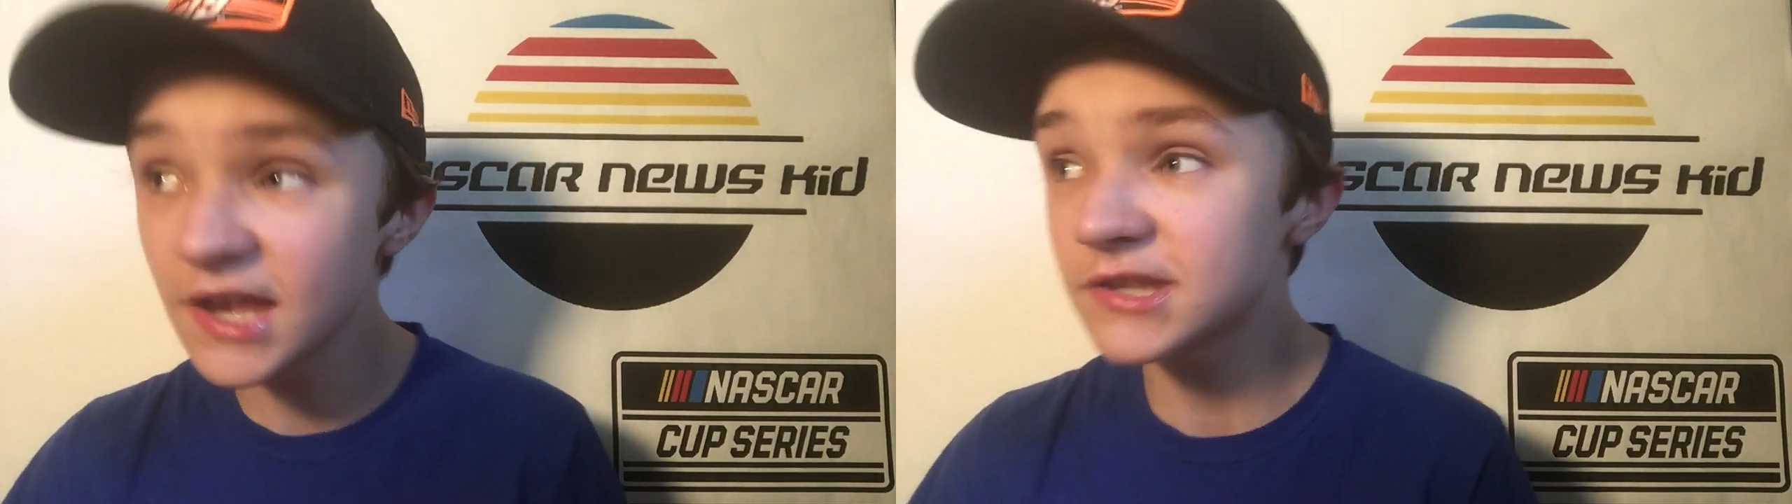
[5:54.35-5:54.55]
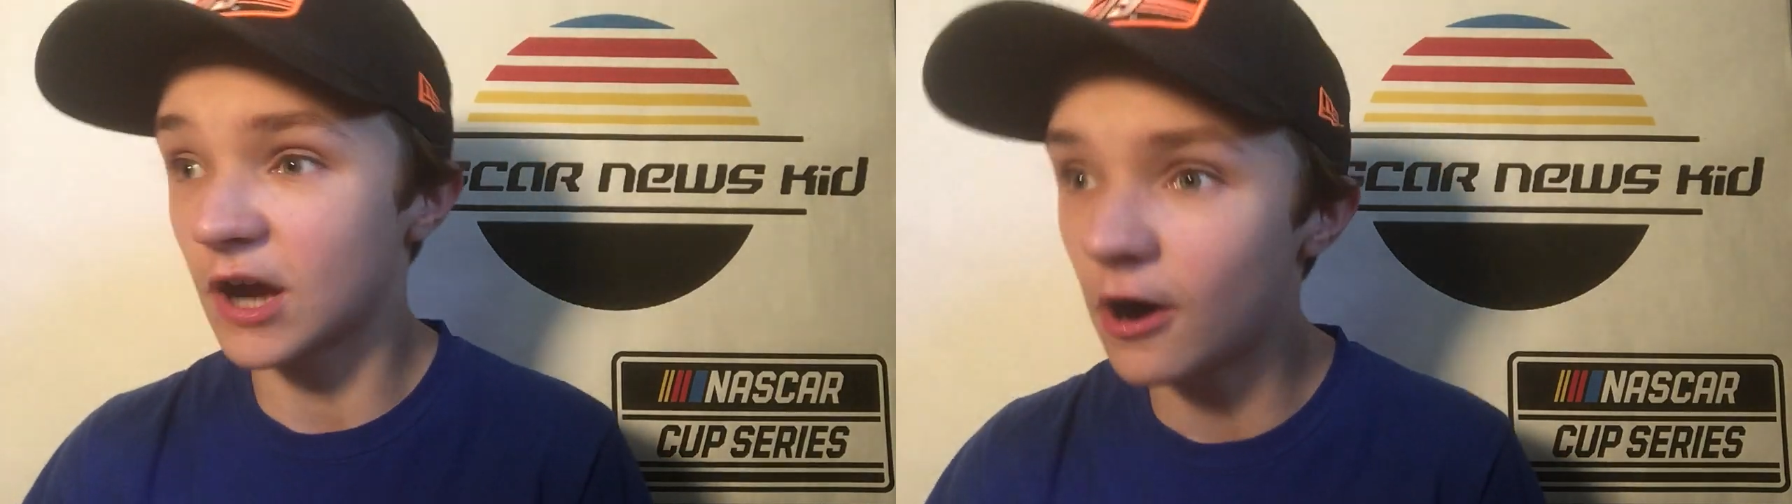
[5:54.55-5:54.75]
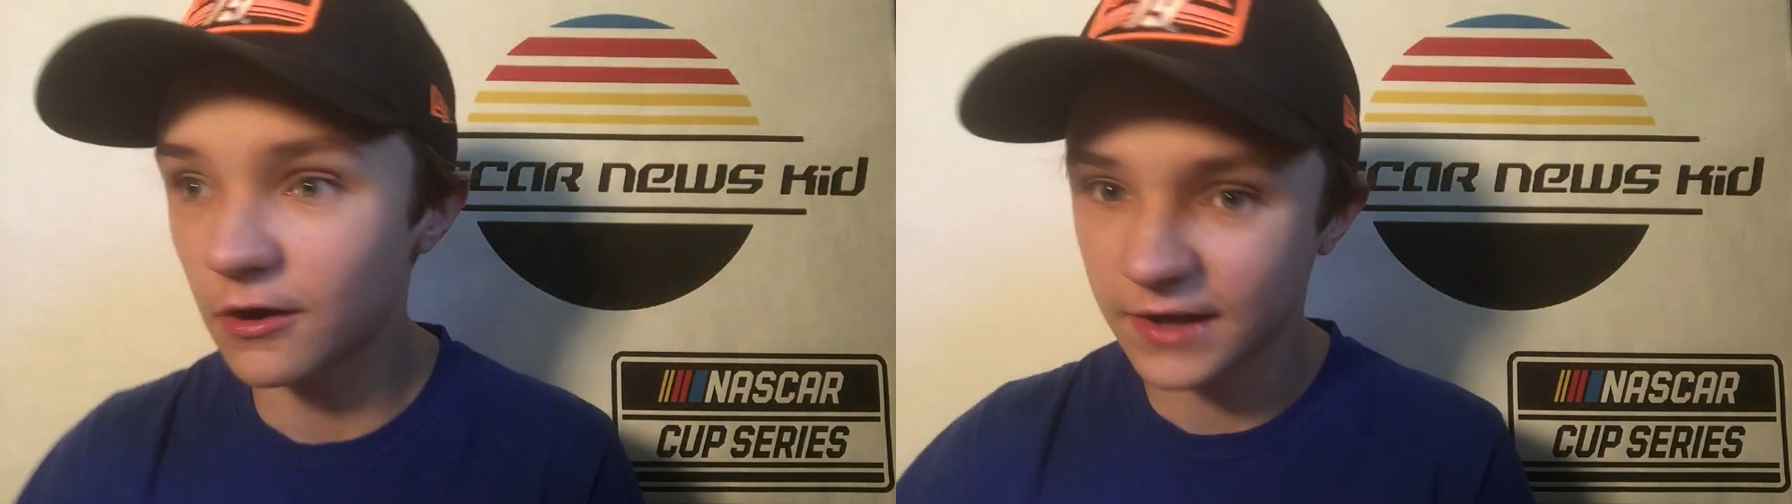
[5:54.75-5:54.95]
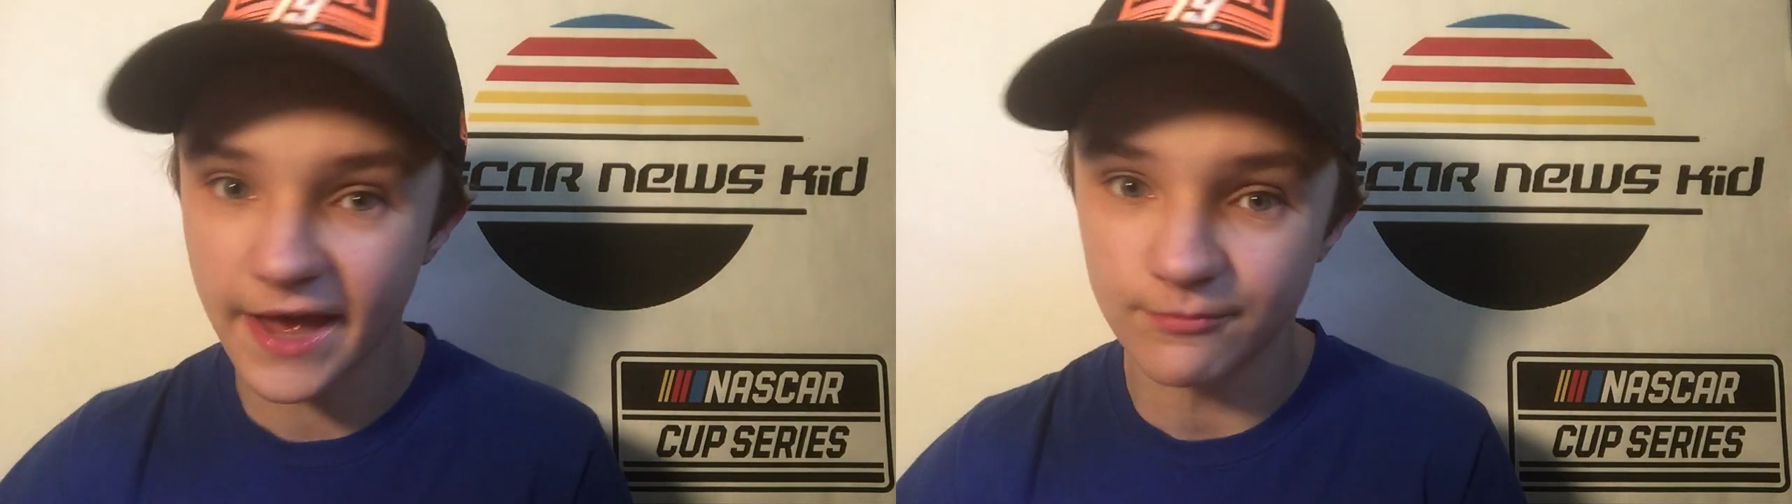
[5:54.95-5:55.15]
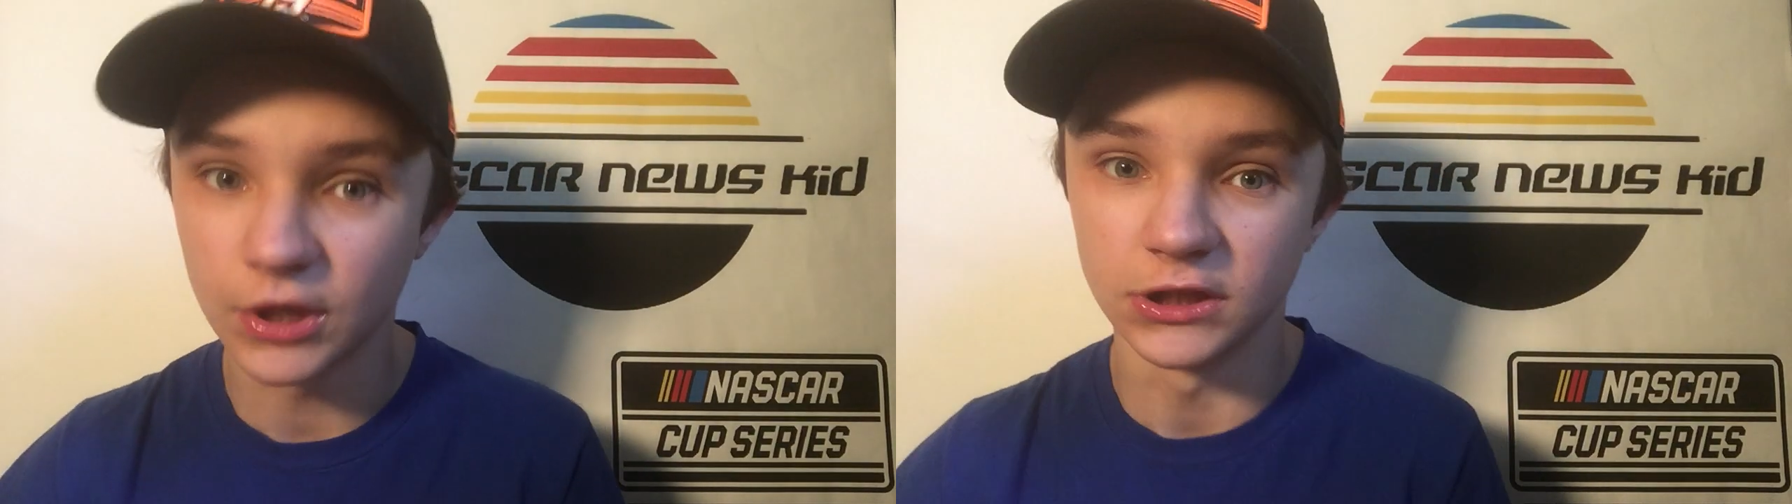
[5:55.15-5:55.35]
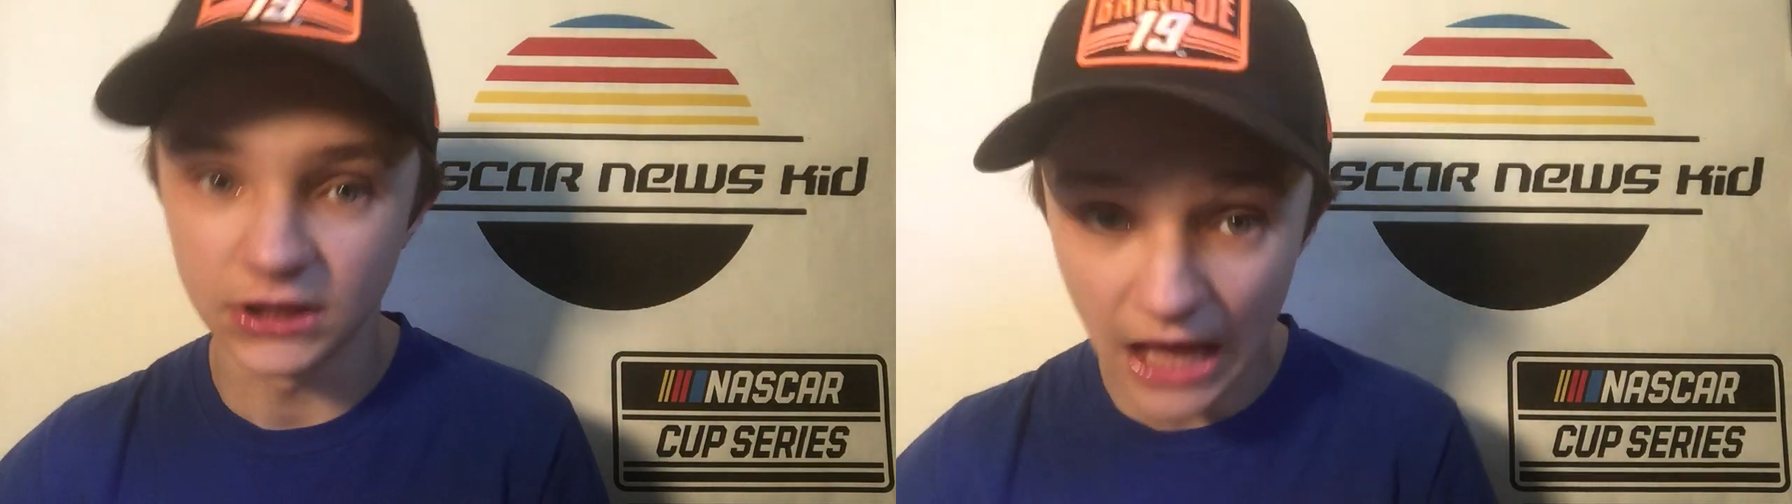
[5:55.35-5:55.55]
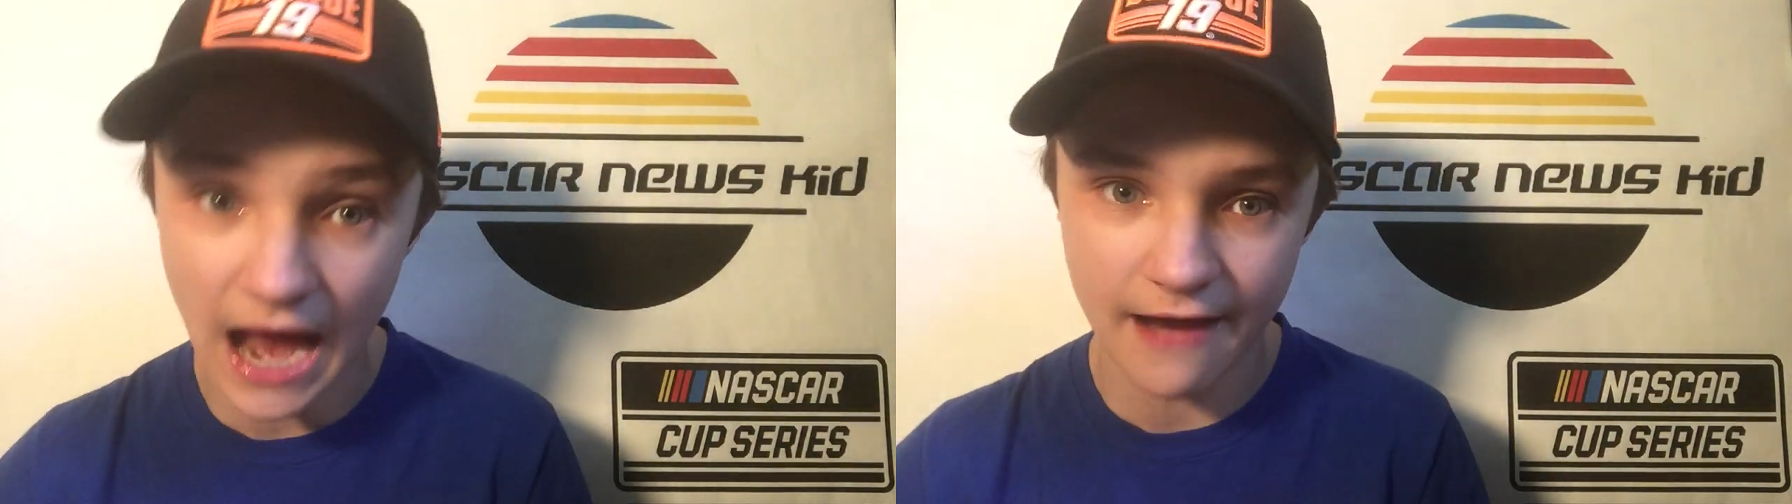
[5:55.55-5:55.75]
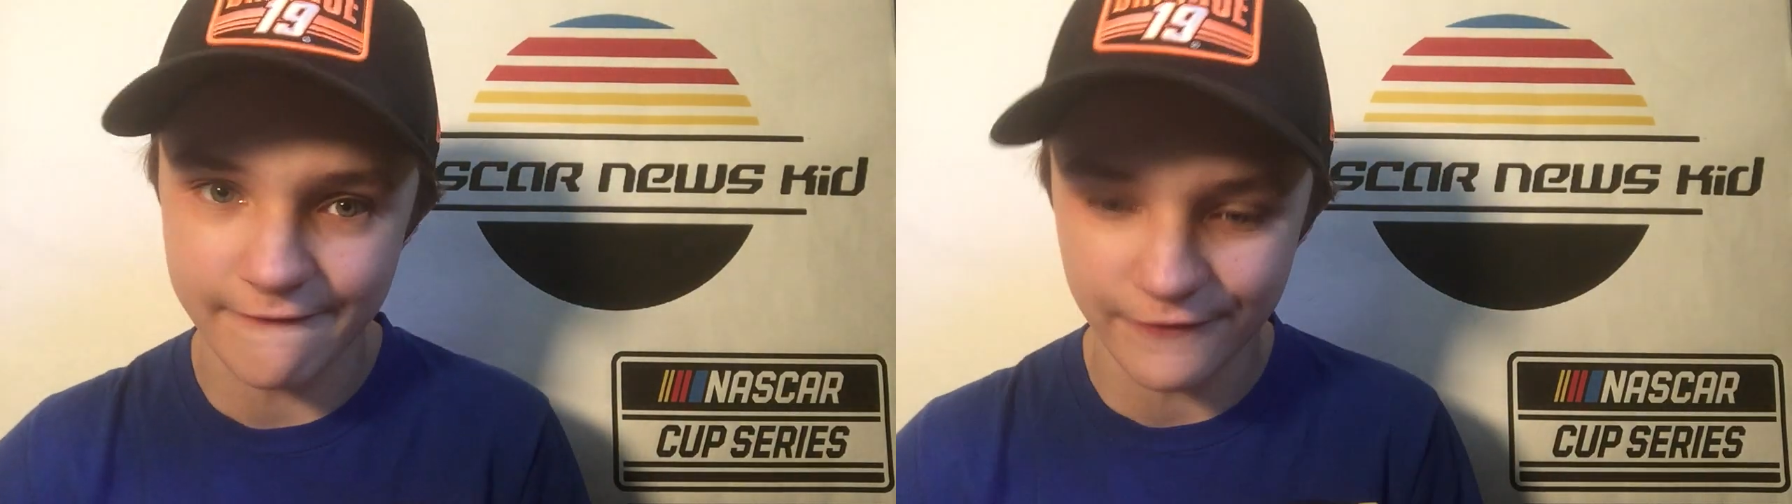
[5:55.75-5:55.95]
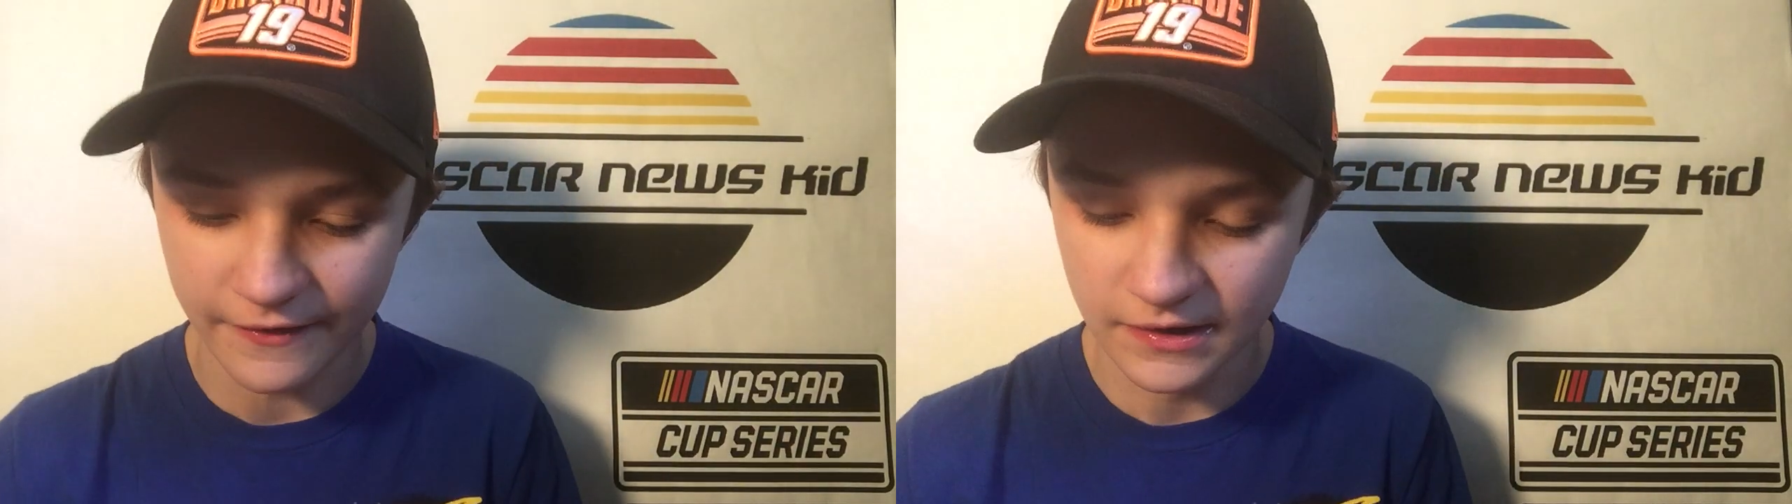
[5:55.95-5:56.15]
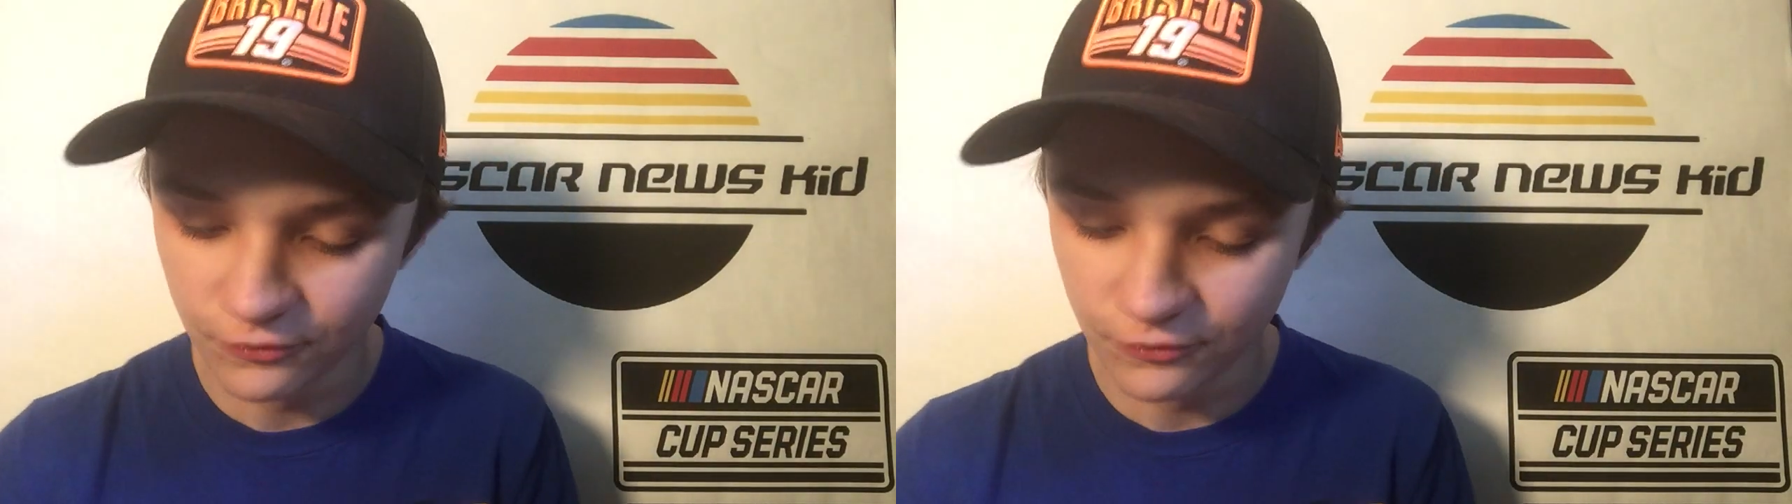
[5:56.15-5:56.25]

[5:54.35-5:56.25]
His car came alive